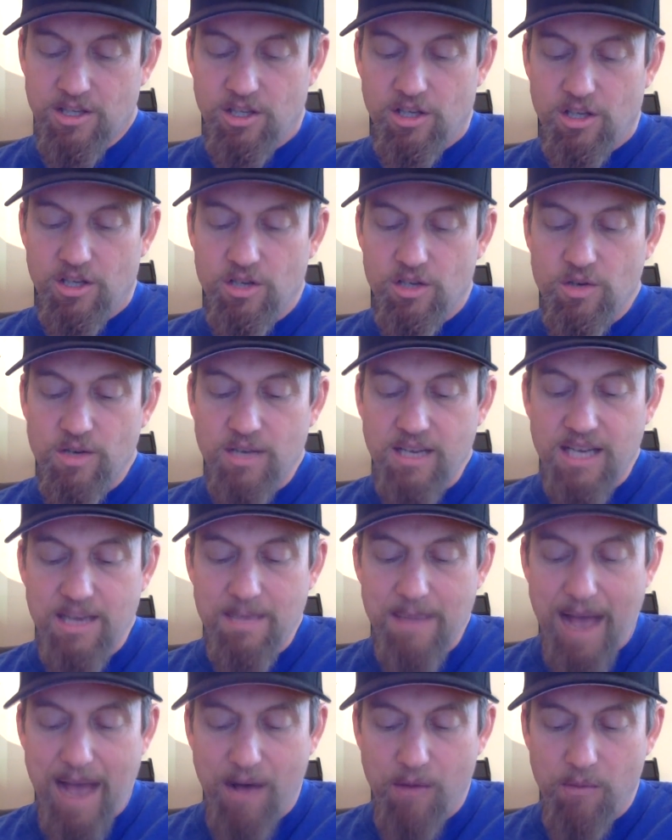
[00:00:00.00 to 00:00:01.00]
"You can
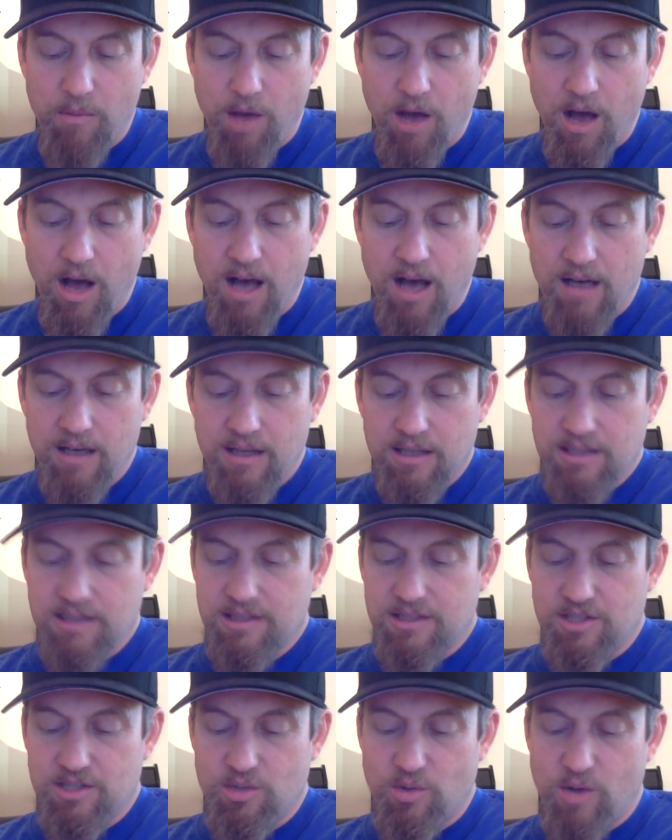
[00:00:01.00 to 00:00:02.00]
come out, Ma,"
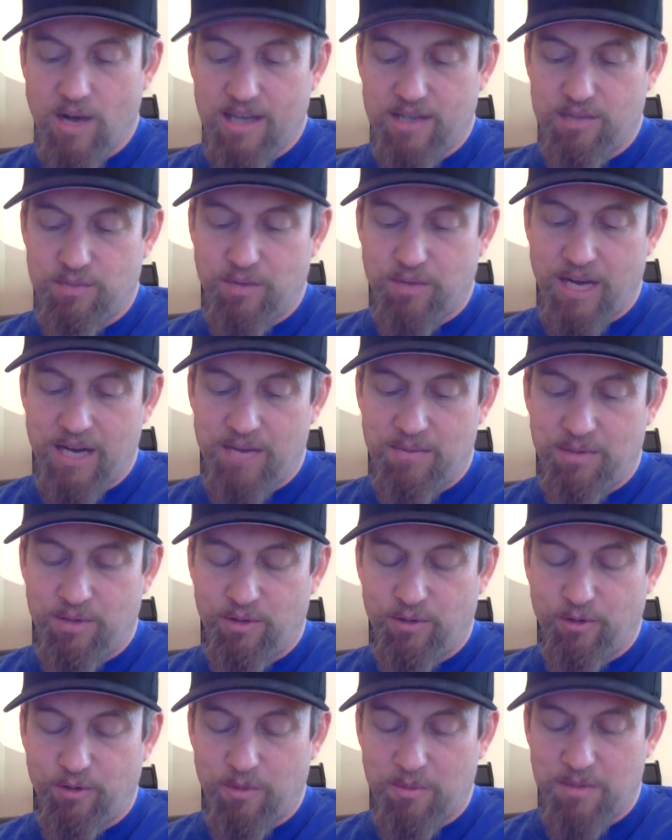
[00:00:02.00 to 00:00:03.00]
squawked Bright
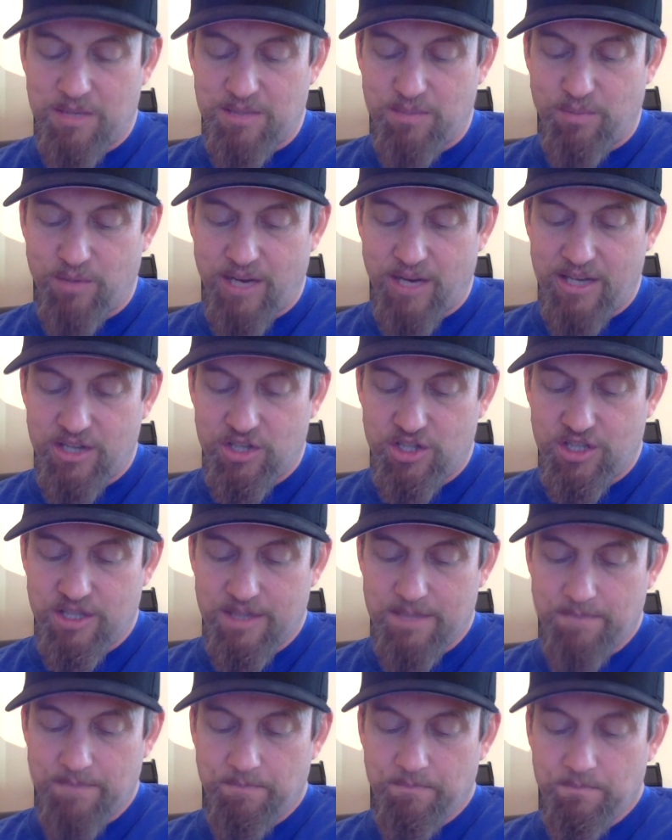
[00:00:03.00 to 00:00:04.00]
Bill from his branch.
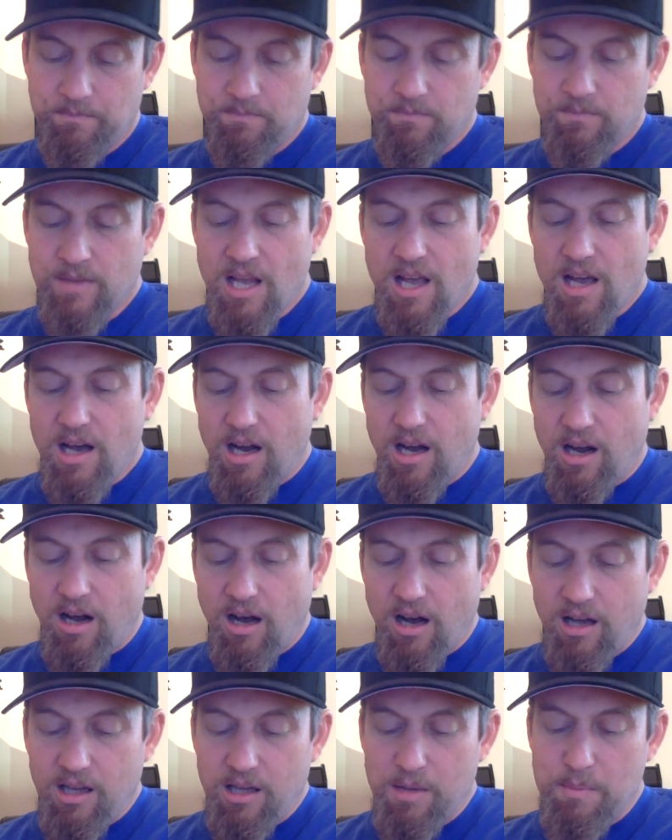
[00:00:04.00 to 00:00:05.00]
A
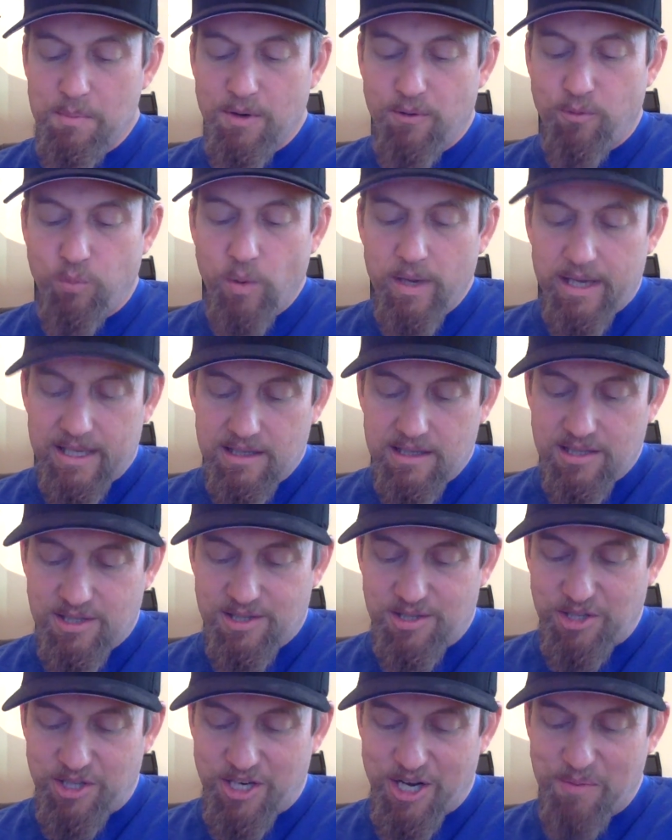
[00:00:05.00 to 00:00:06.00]
column of wheat
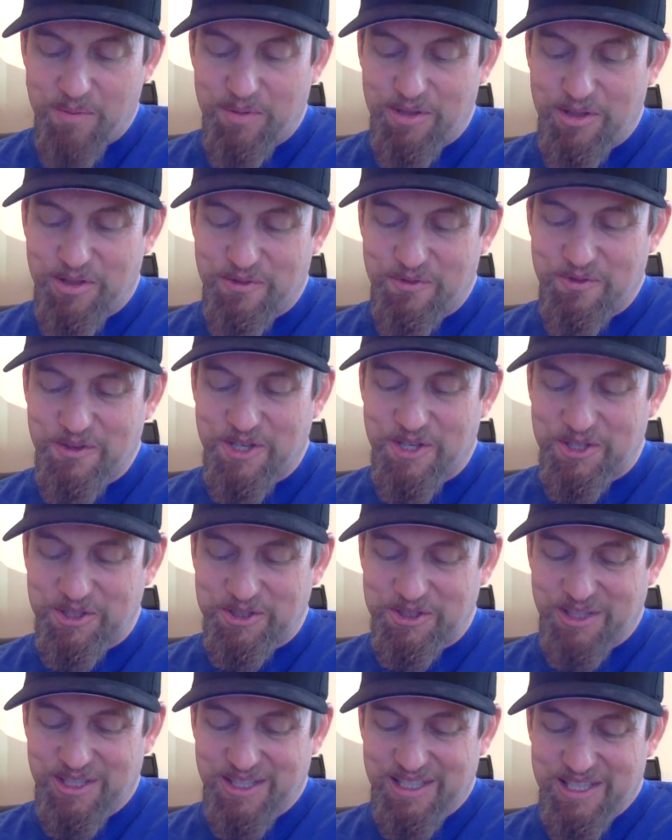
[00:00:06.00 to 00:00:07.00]
stood up in the
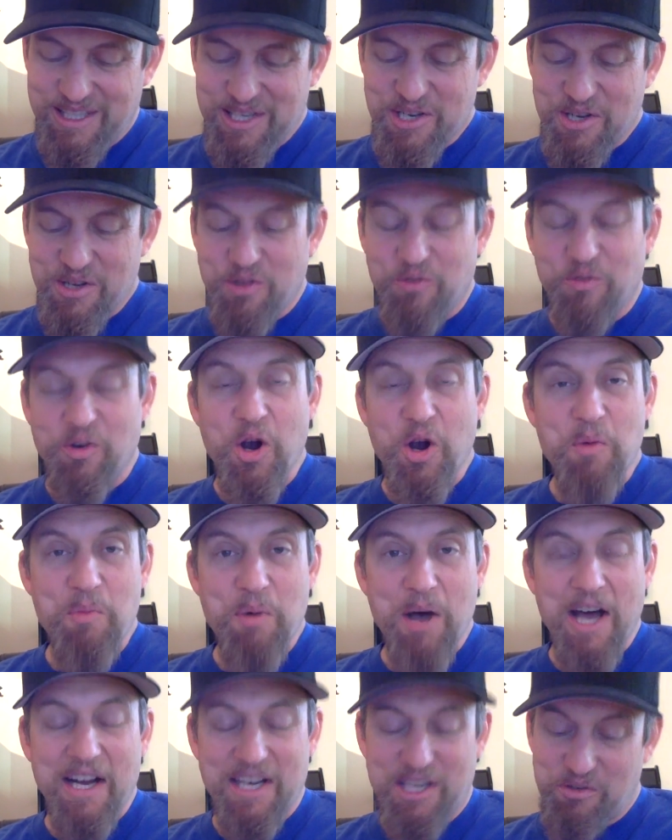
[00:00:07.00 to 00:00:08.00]
field. The
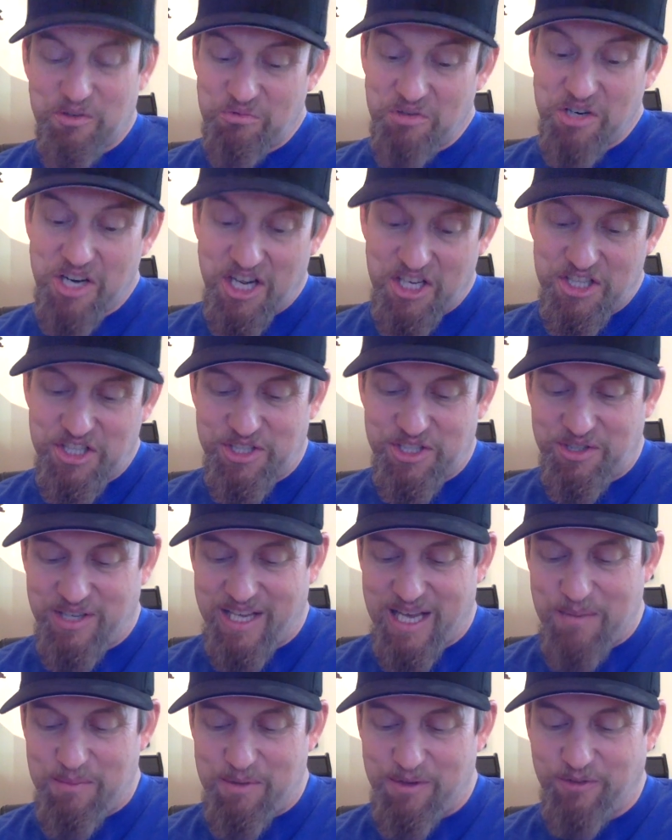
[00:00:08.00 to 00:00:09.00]
robot had rushed her
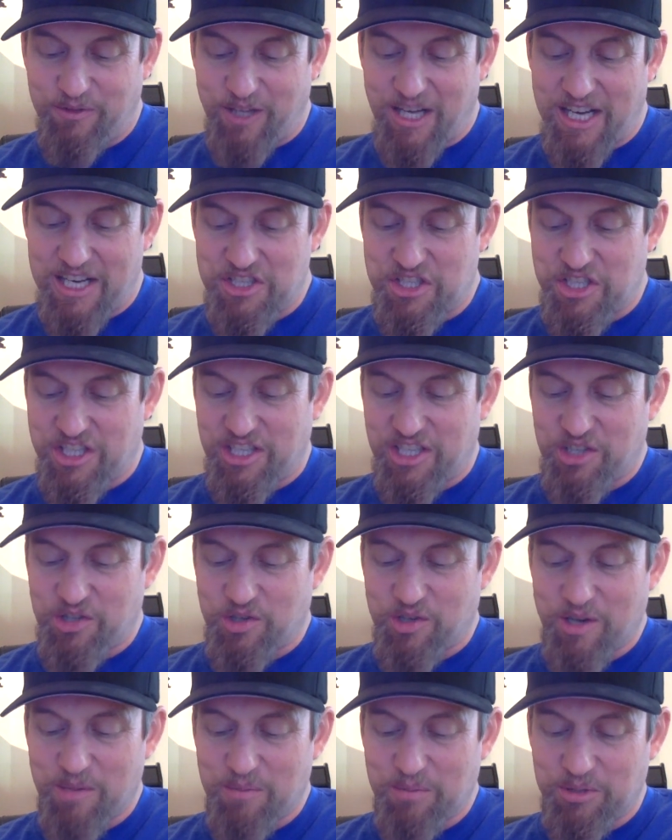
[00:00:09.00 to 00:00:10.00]
camouflage, and it
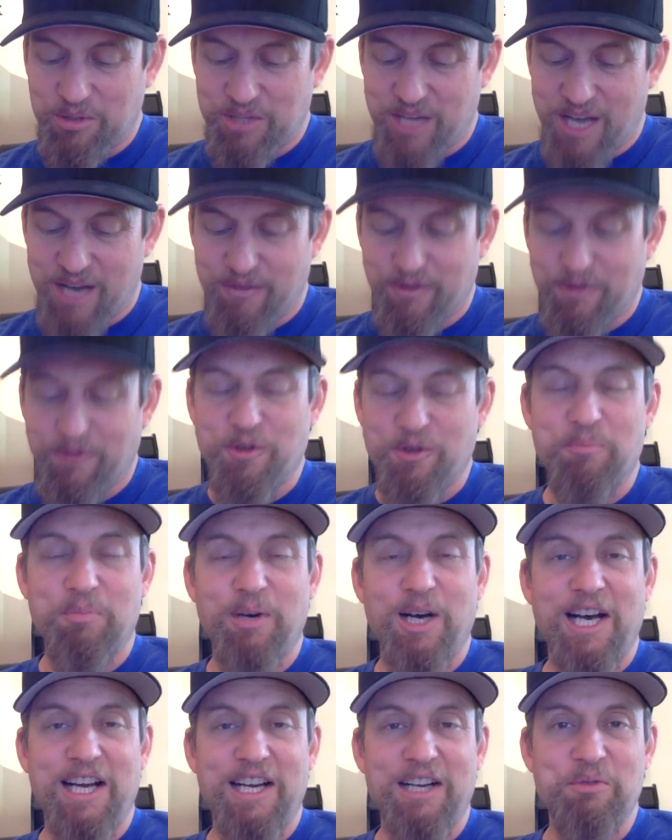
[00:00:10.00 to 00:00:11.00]
crumbled off of her
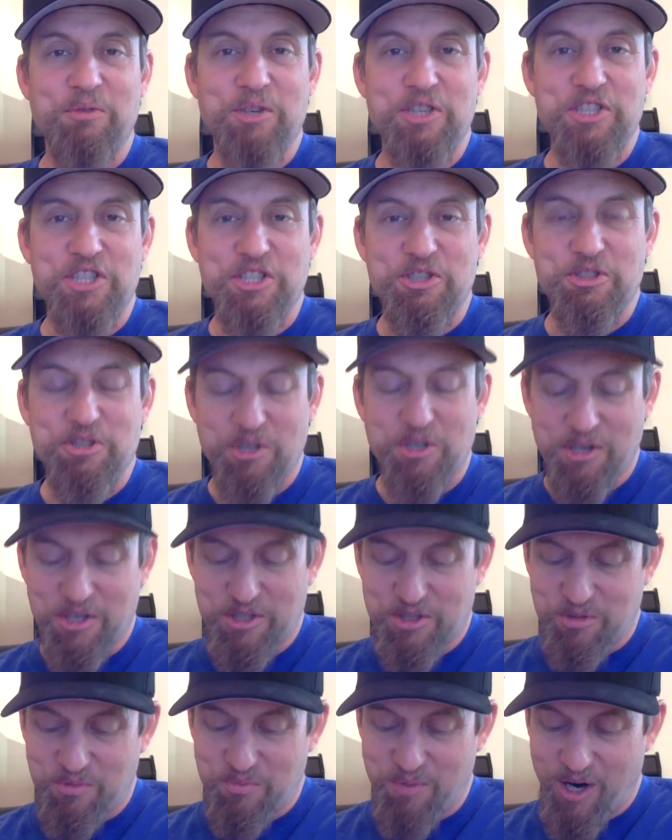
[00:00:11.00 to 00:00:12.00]
body when she
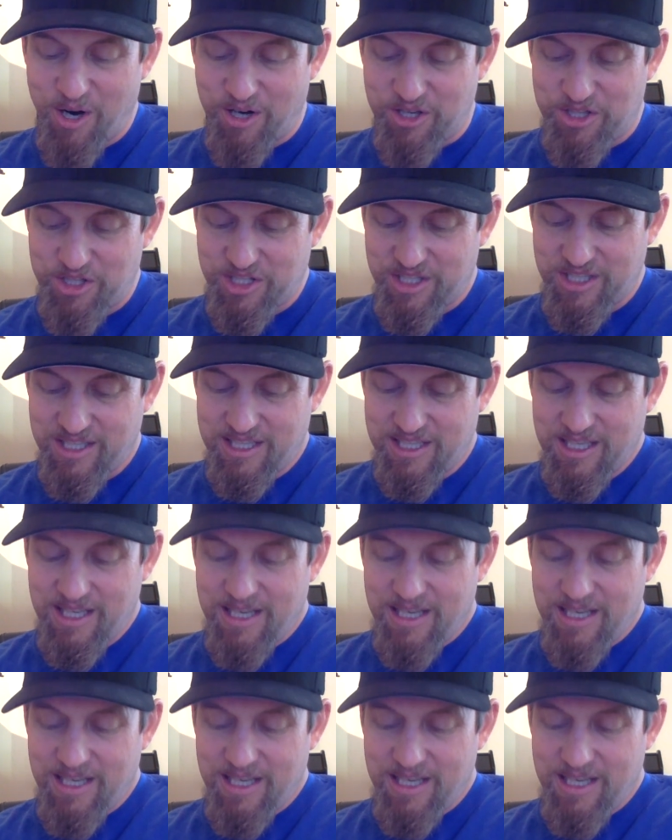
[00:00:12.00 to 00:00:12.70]
started to march.